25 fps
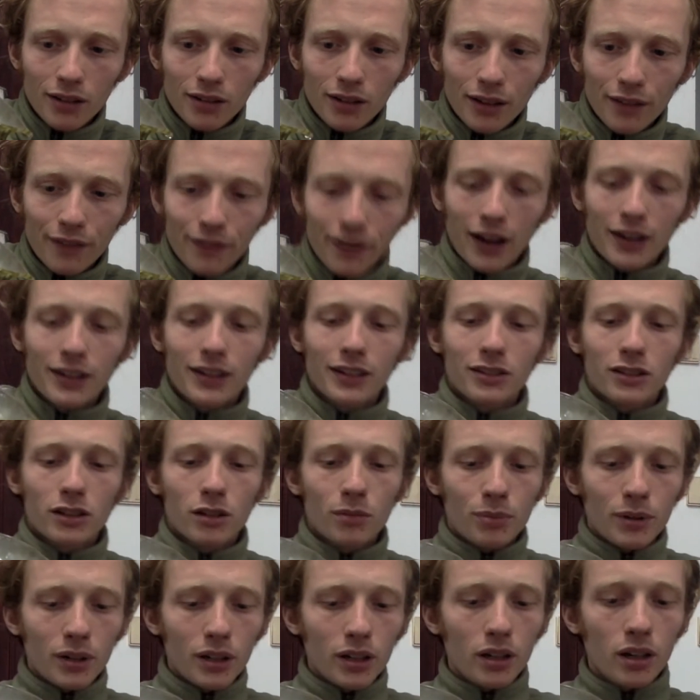I find it to
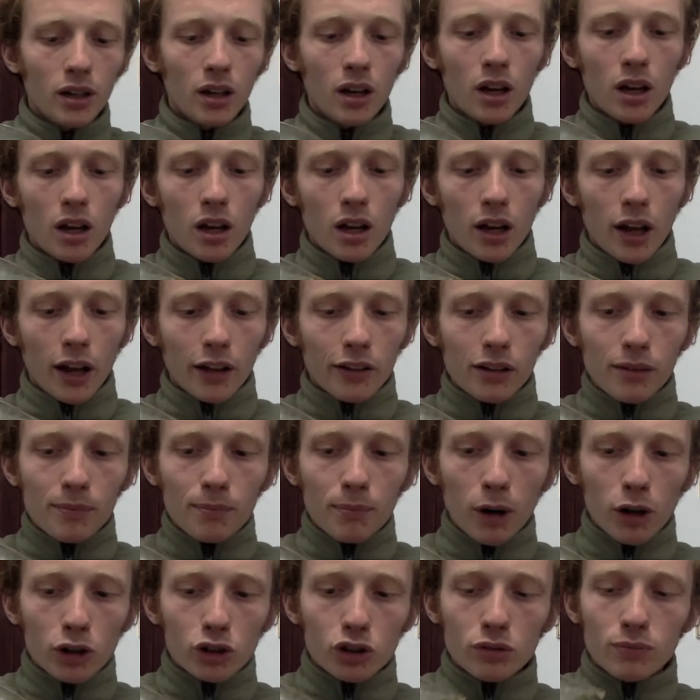be it's a
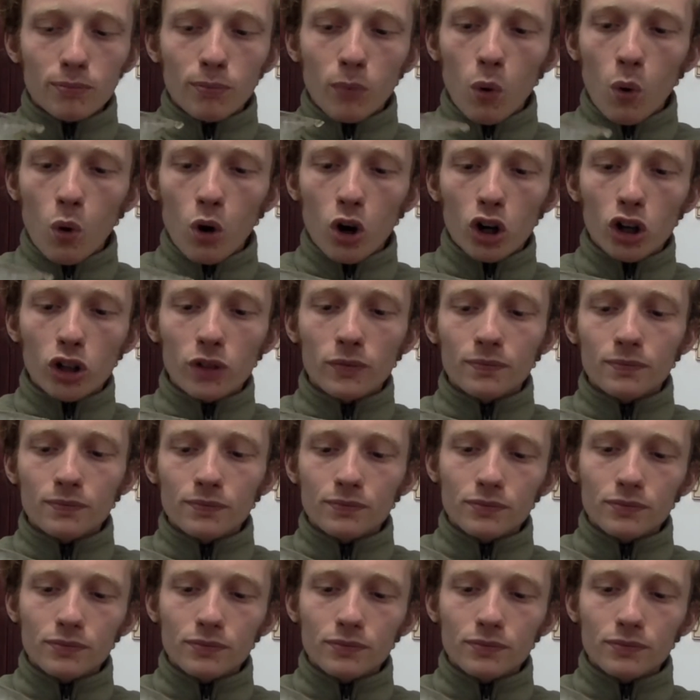much more